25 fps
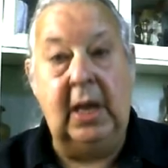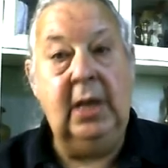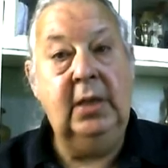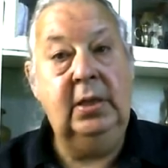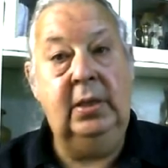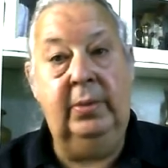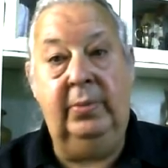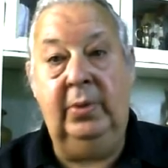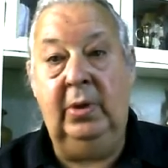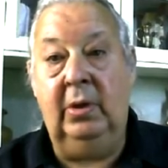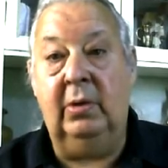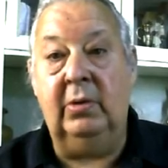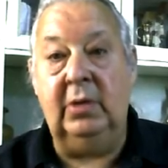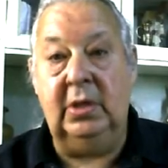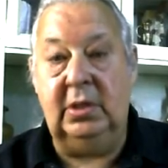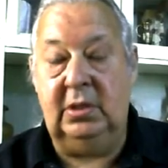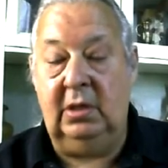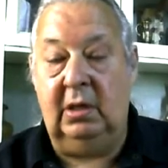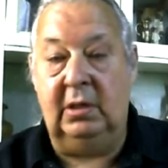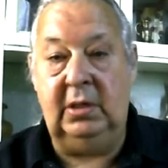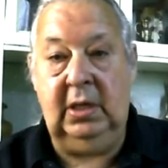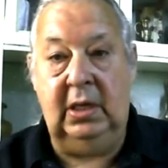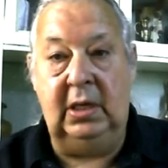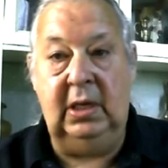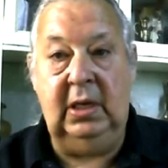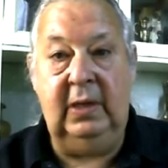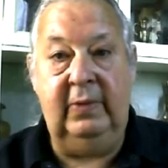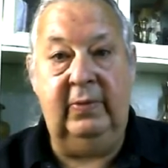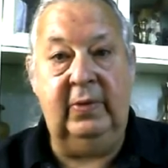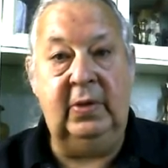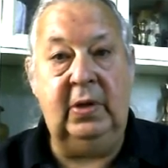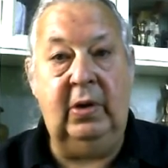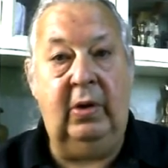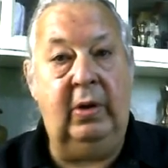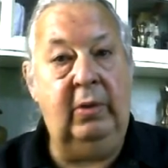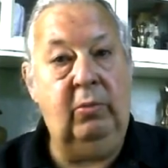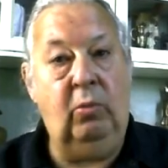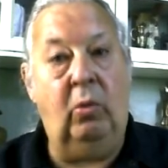To be honest, I didn't even
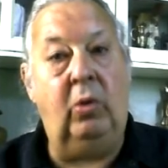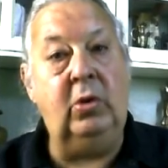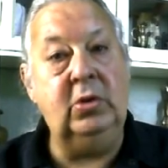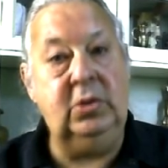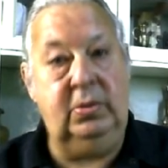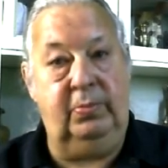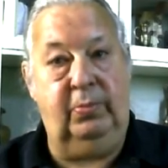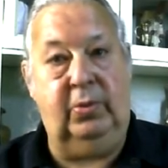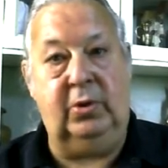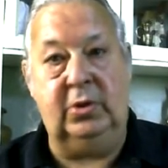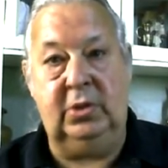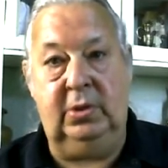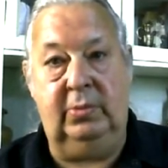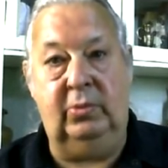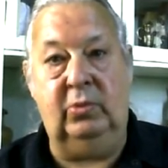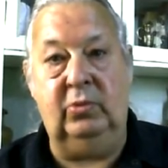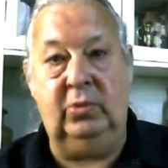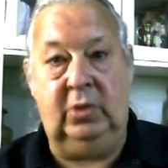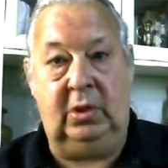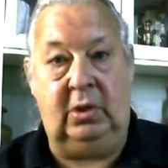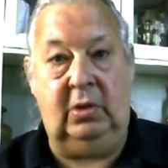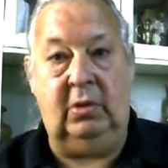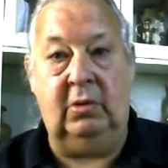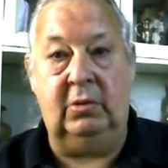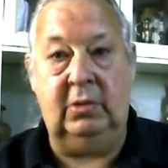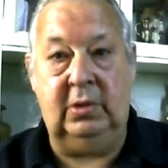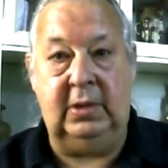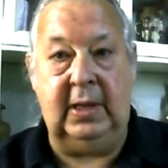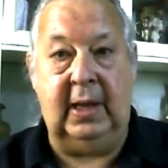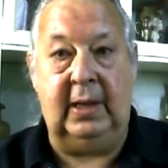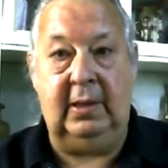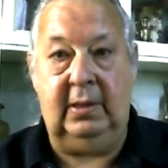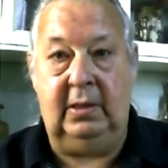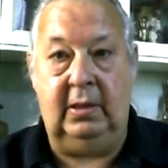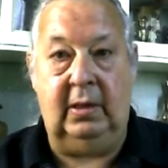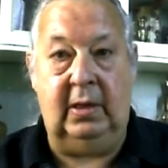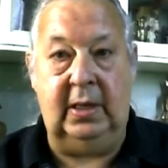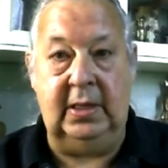know it was possible to
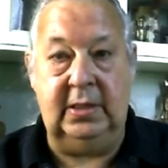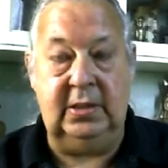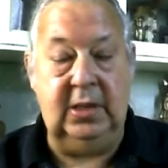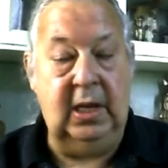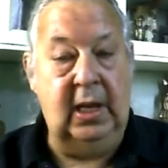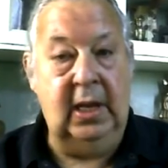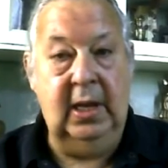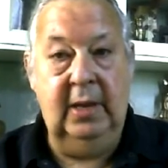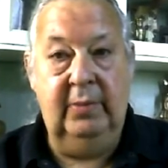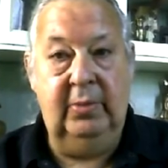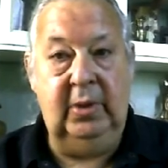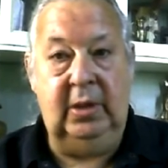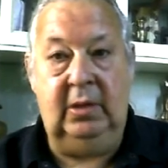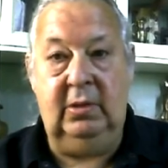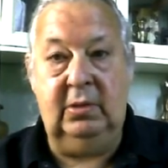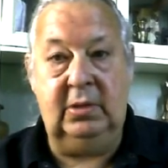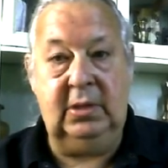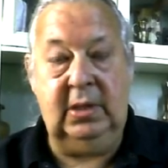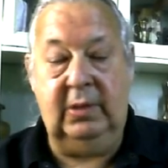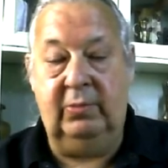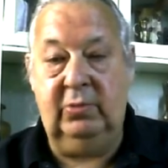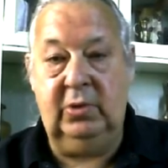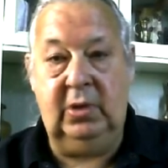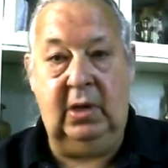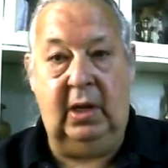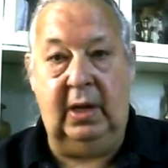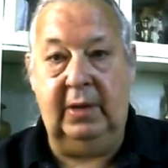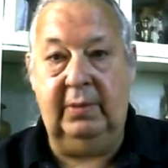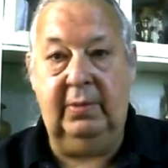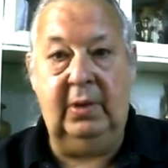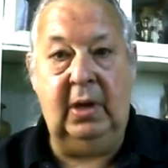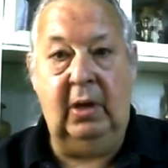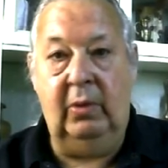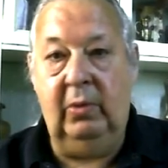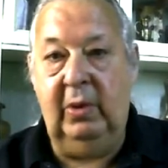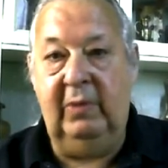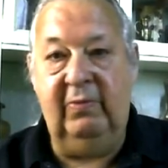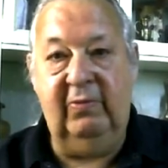contact guides, because there was like
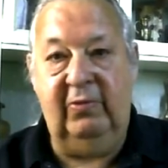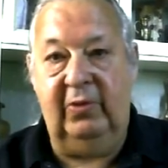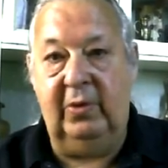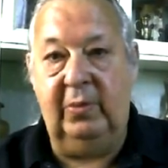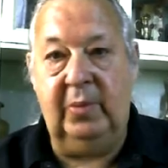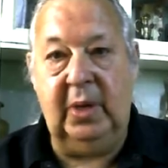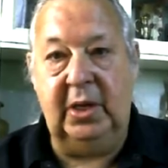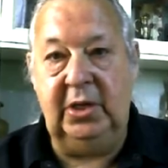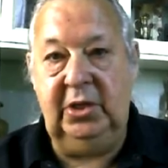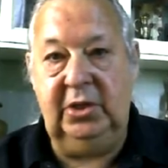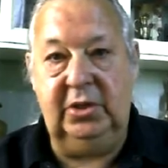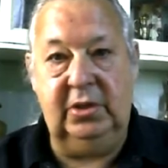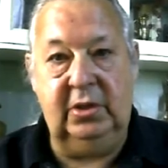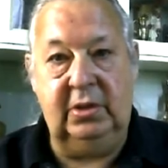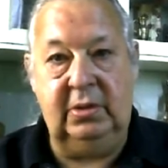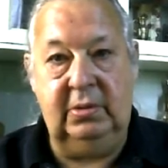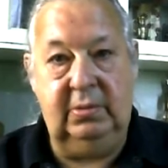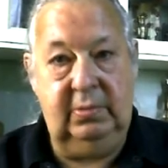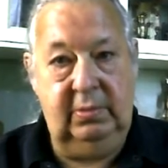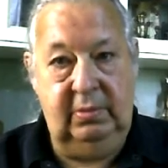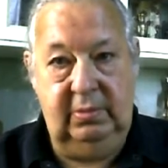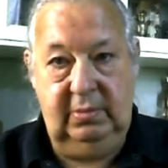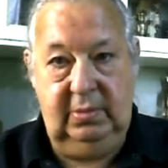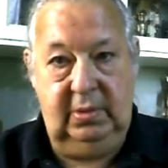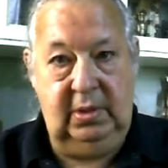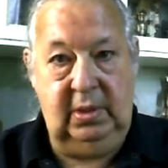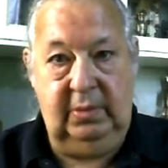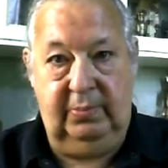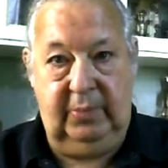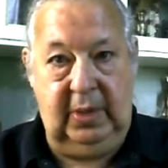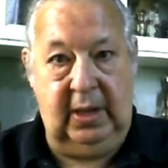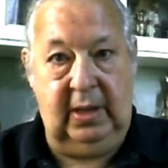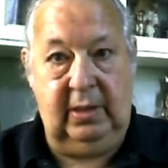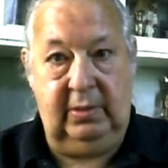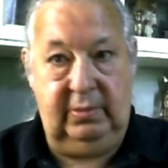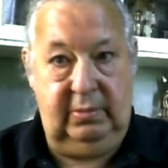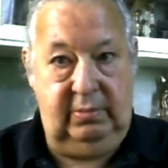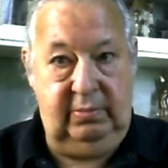no information
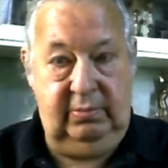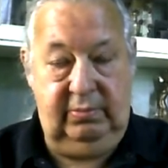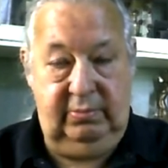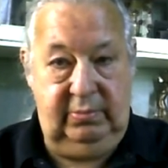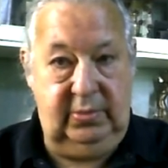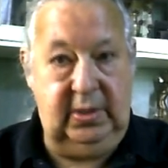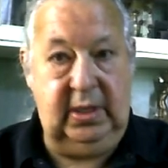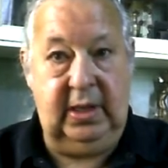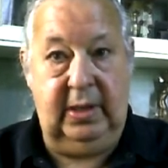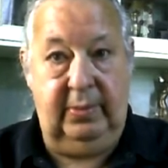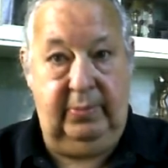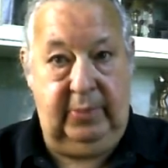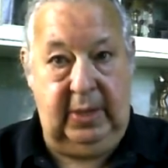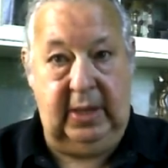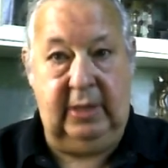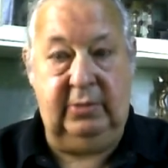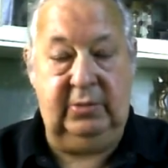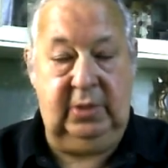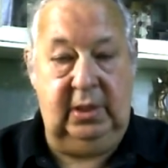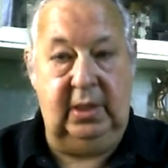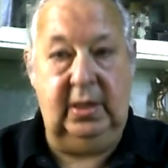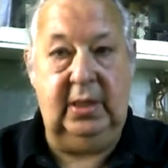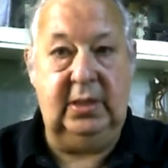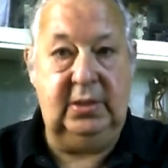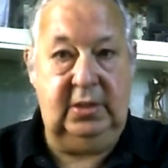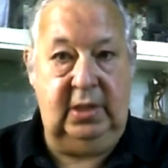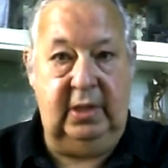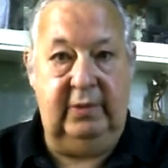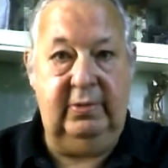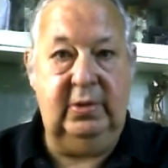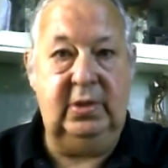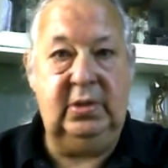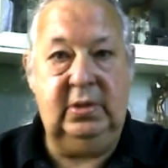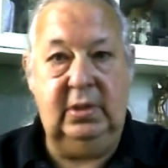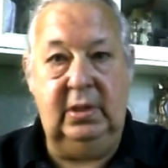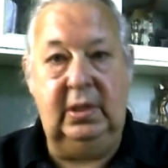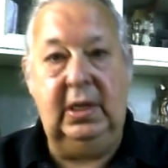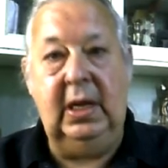about it as there
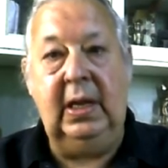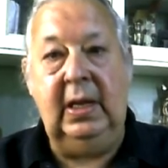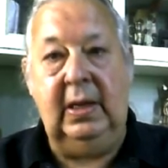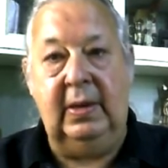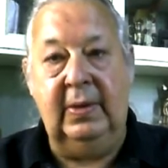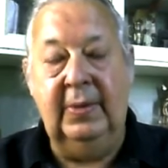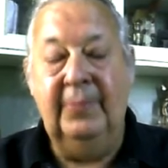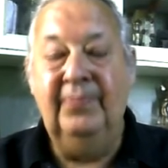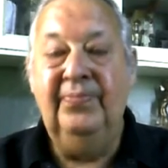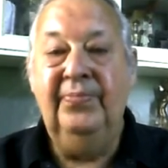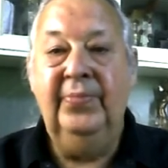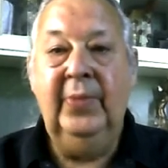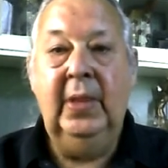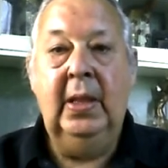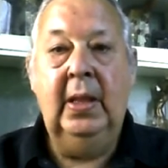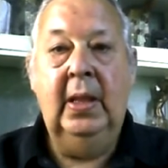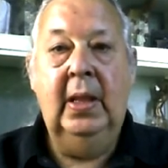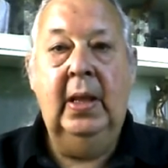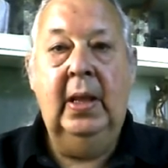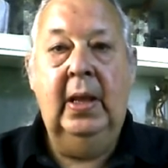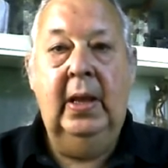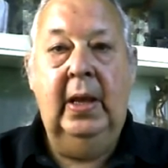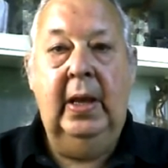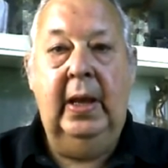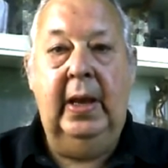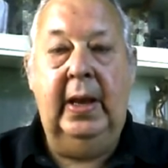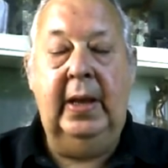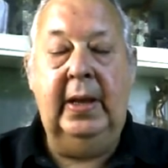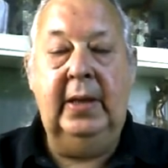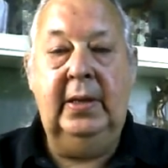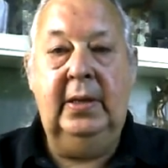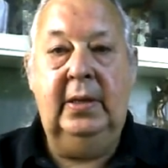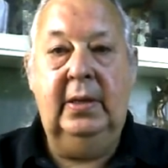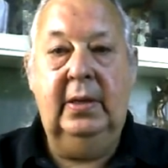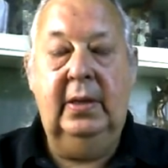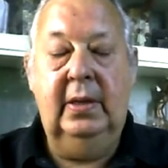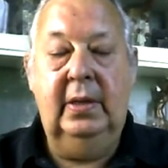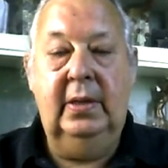is today.
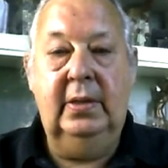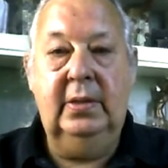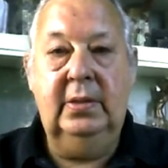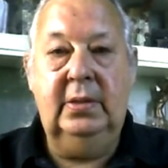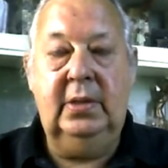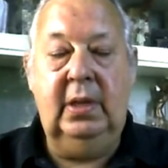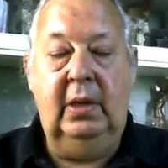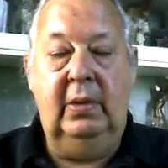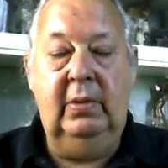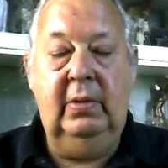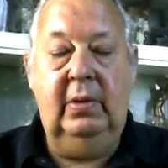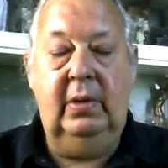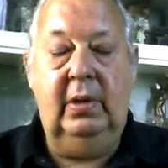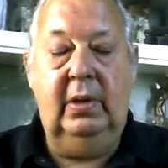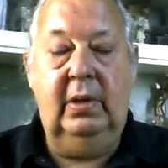And so